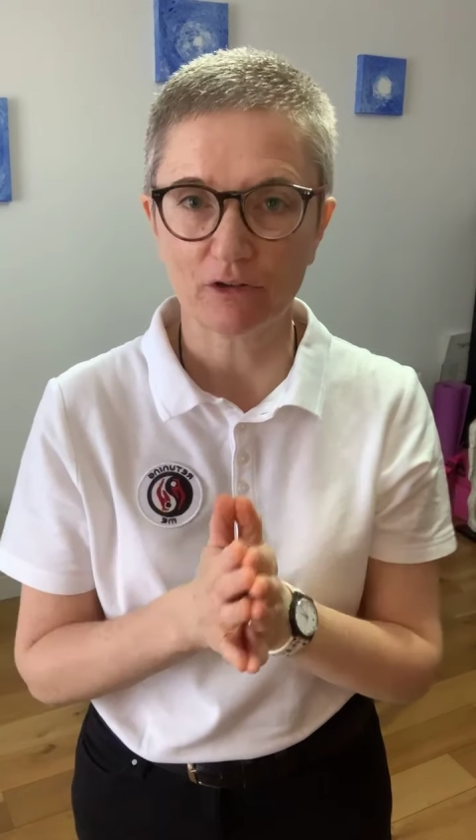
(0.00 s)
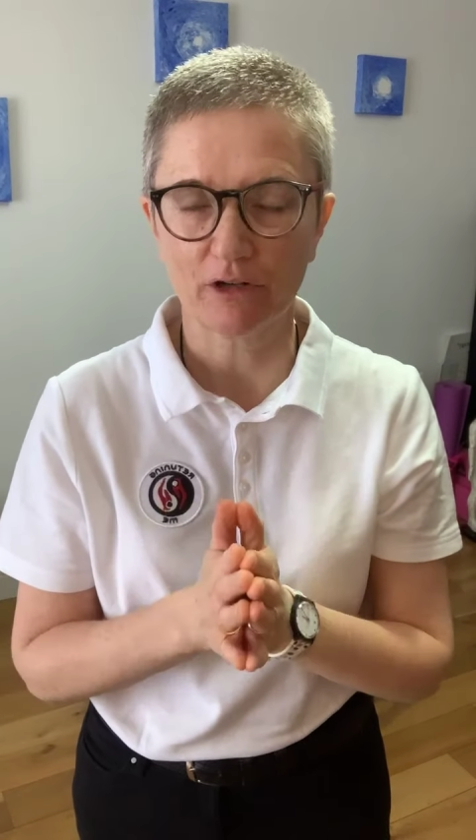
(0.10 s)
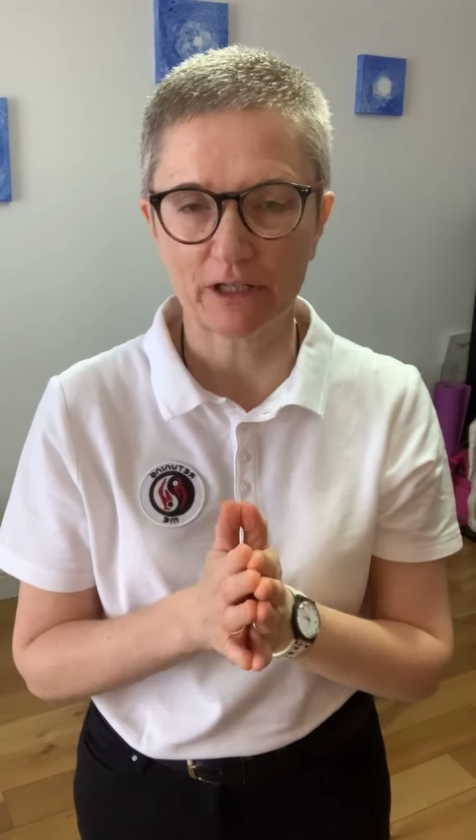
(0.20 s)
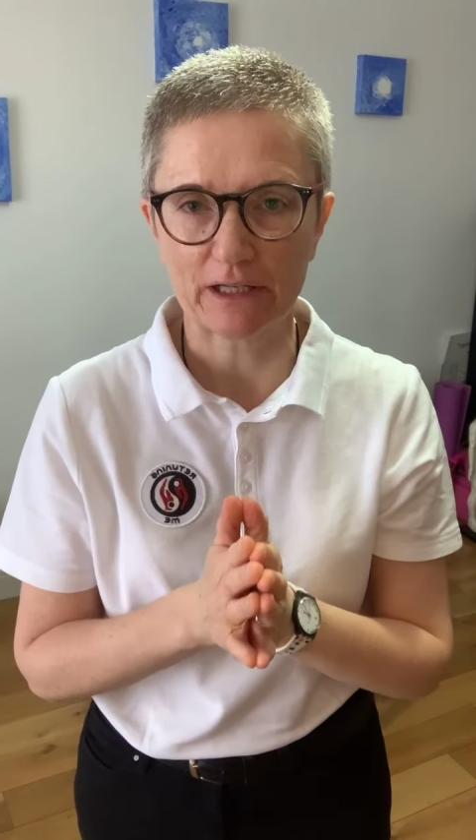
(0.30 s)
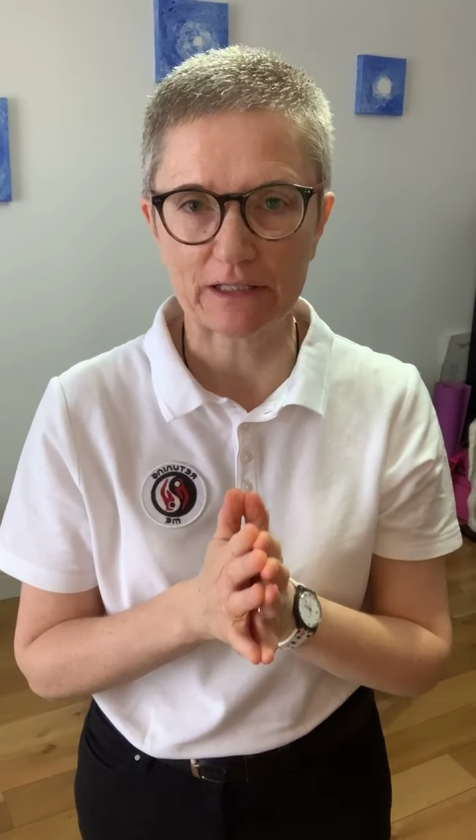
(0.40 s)

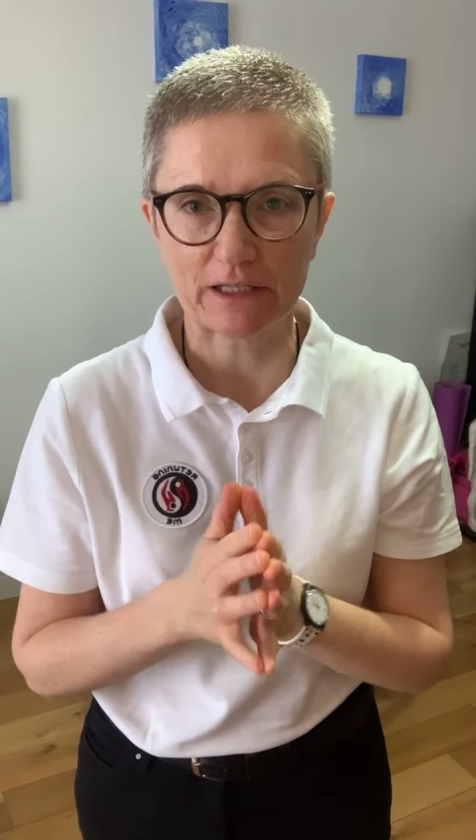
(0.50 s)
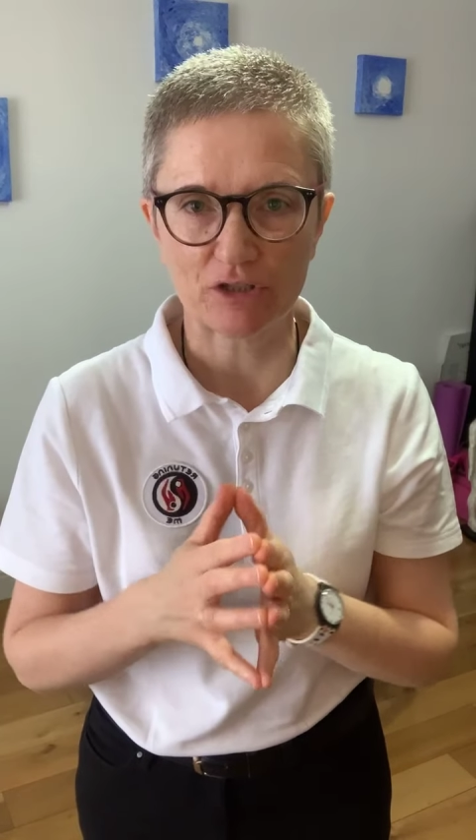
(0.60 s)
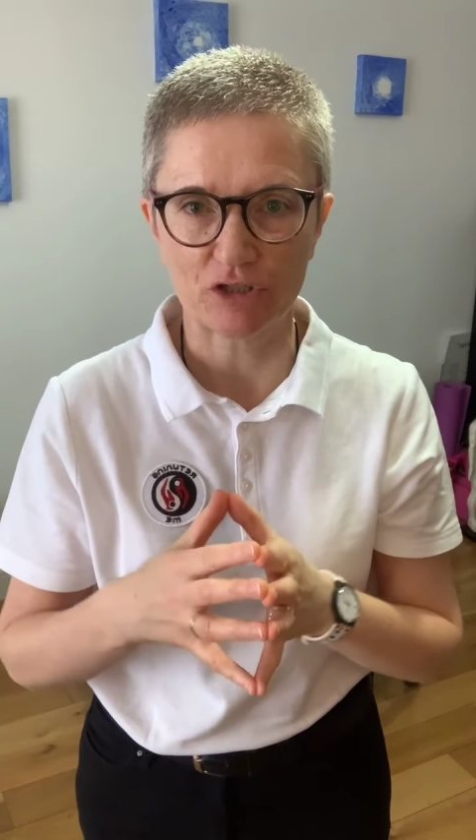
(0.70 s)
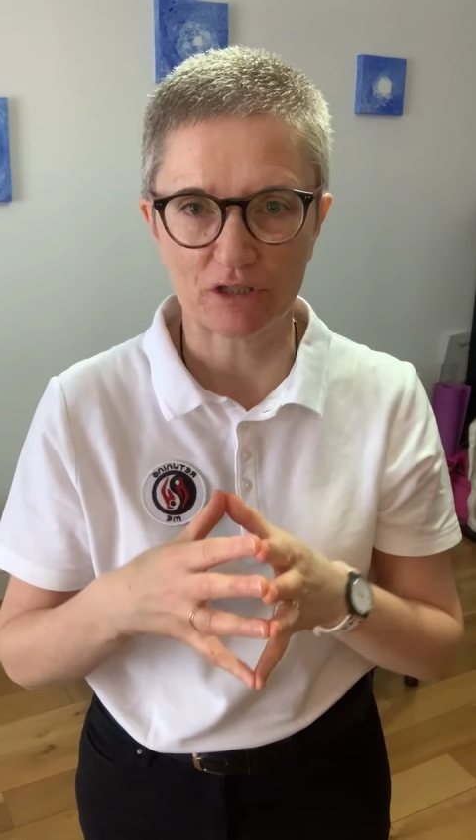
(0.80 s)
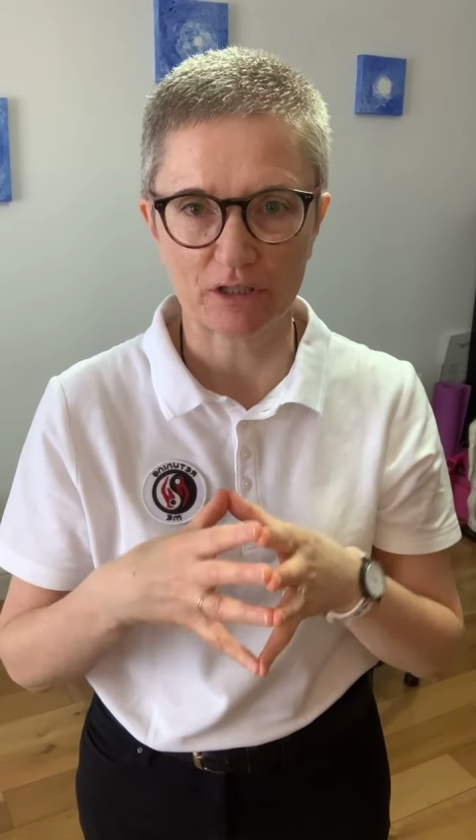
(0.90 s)

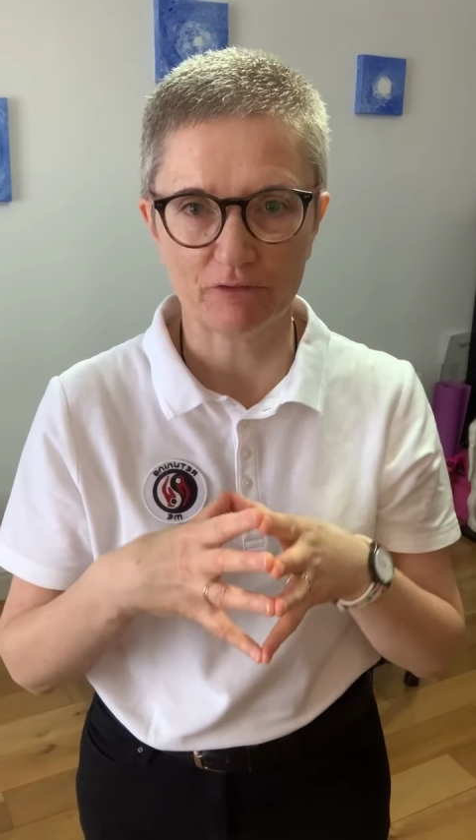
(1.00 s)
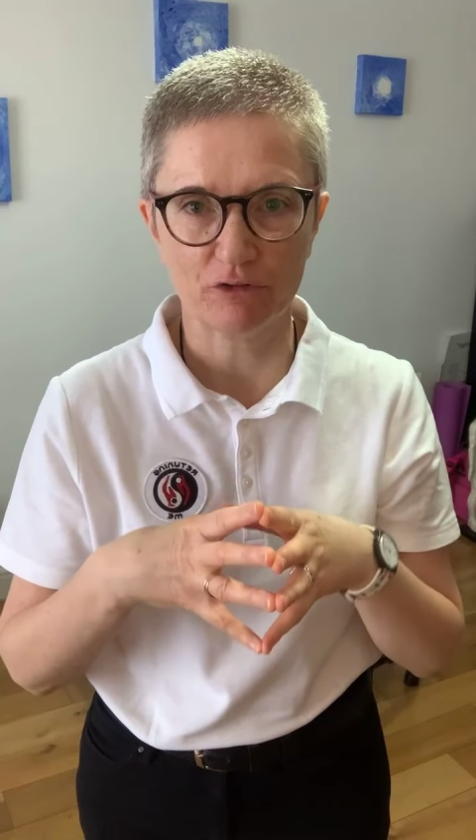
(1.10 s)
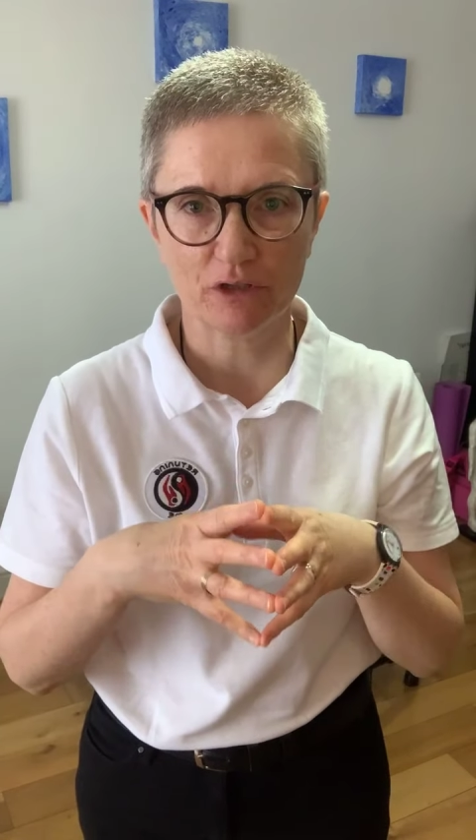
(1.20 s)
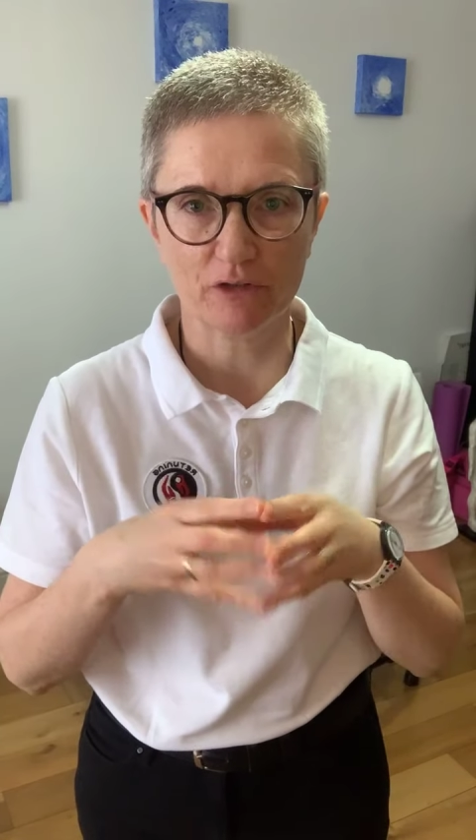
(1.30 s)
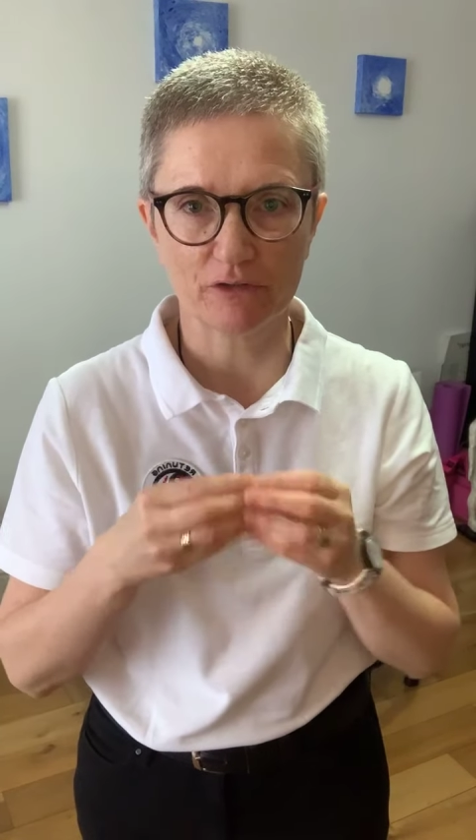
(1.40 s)
Organization, a
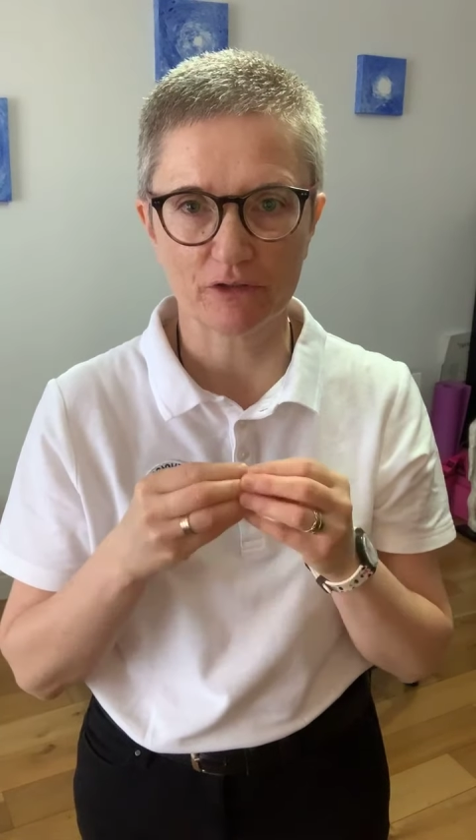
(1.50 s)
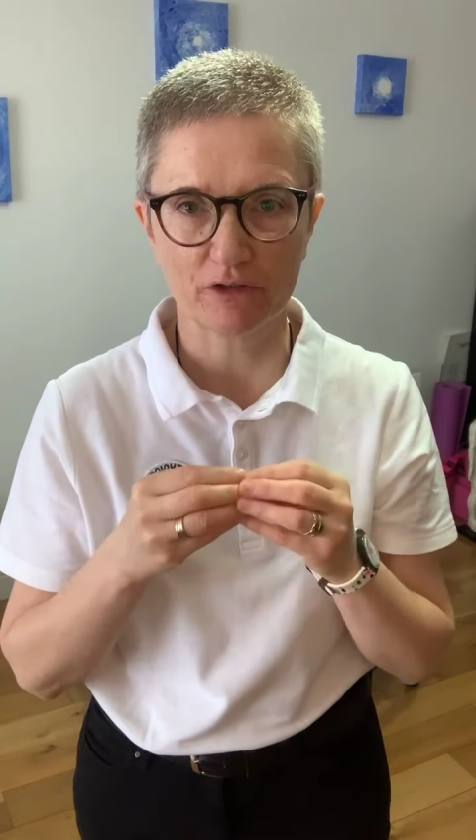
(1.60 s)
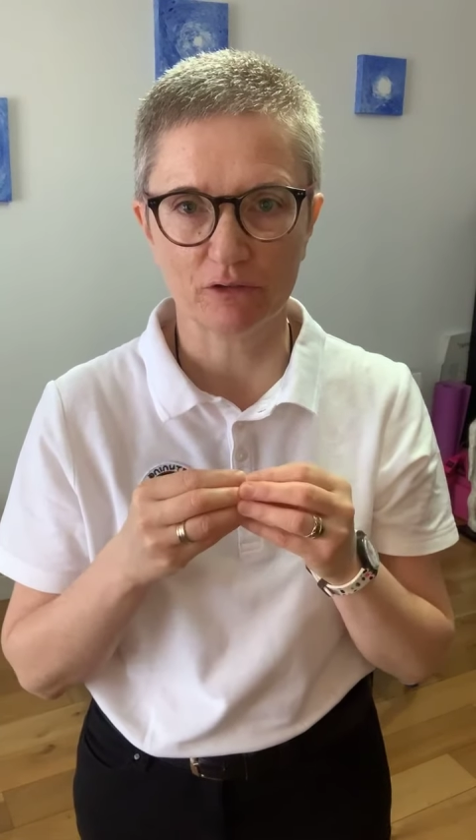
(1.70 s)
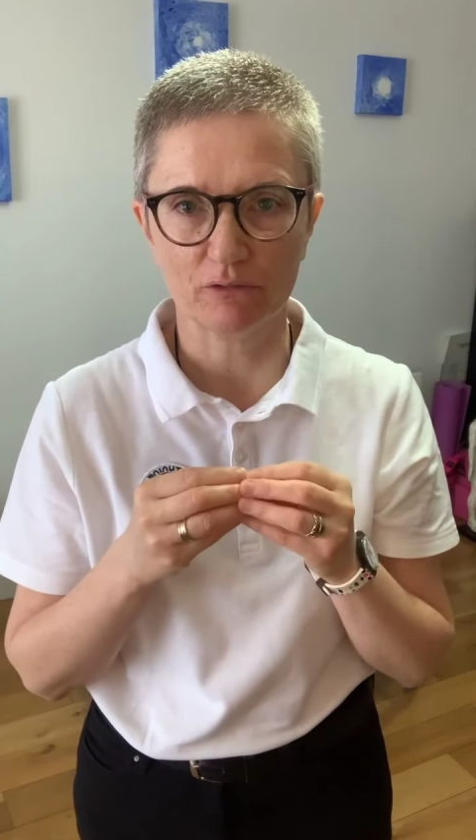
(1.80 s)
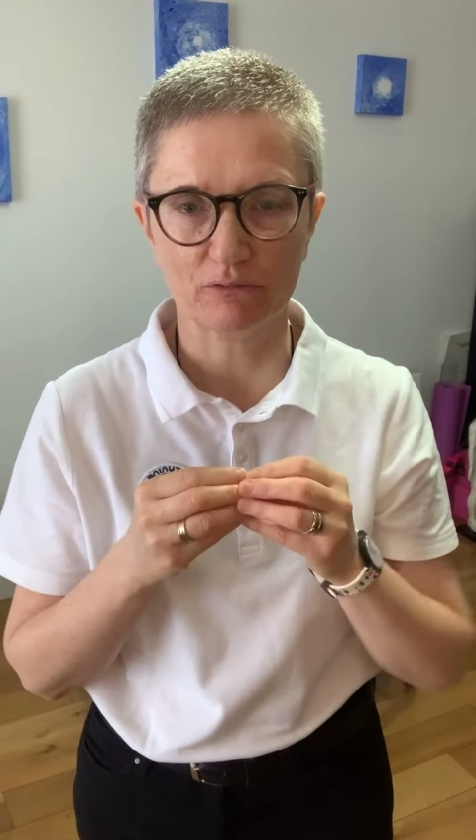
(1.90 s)
few years
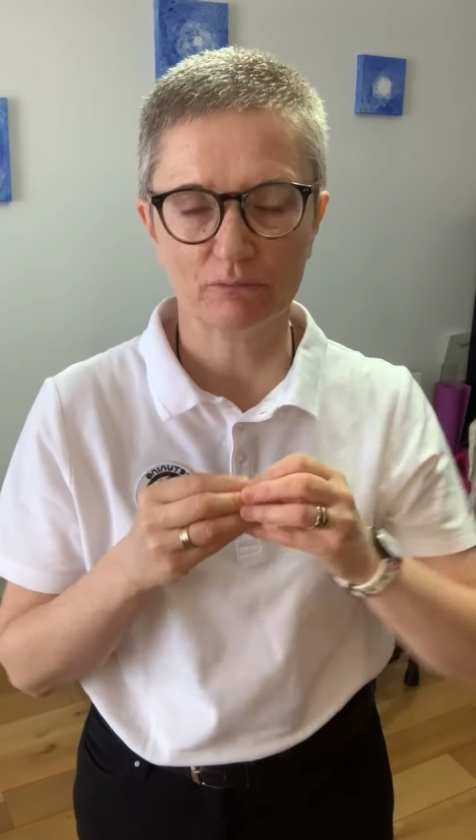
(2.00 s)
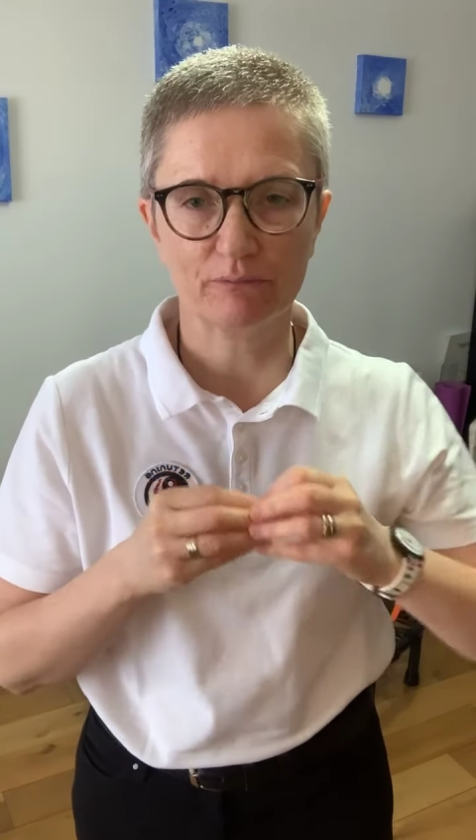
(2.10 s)
ago,